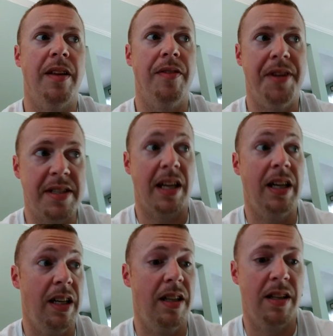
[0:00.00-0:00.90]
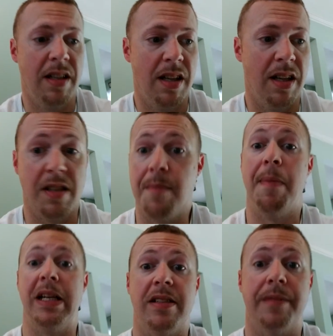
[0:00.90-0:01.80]
This heat is
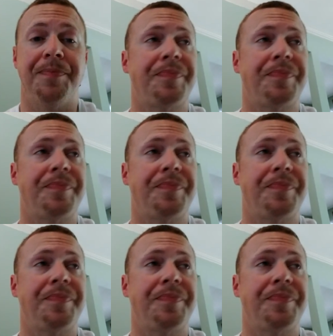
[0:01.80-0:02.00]
amazing.